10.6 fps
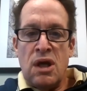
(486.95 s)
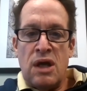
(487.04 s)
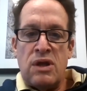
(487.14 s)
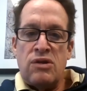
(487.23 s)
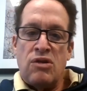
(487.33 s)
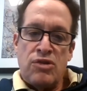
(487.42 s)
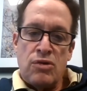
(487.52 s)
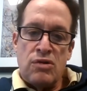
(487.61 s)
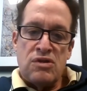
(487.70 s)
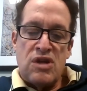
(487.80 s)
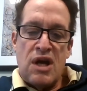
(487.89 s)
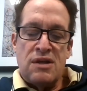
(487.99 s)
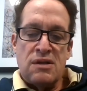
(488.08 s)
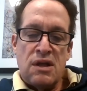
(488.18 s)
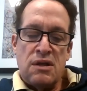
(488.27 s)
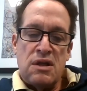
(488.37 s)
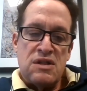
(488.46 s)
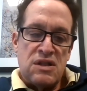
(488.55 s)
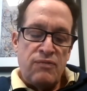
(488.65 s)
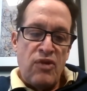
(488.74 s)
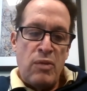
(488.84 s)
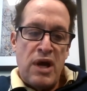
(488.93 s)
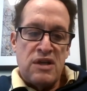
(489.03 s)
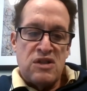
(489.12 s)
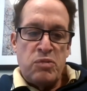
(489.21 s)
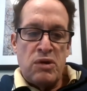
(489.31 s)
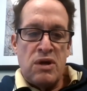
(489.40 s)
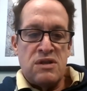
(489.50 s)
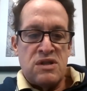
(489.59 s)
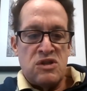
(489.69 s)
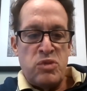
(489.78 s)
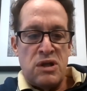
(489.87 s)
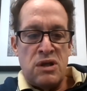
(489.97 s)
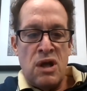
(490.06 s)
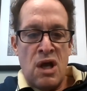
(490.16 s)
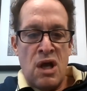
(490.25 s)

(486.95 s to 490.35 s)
And then the third set, at least from my experience, has been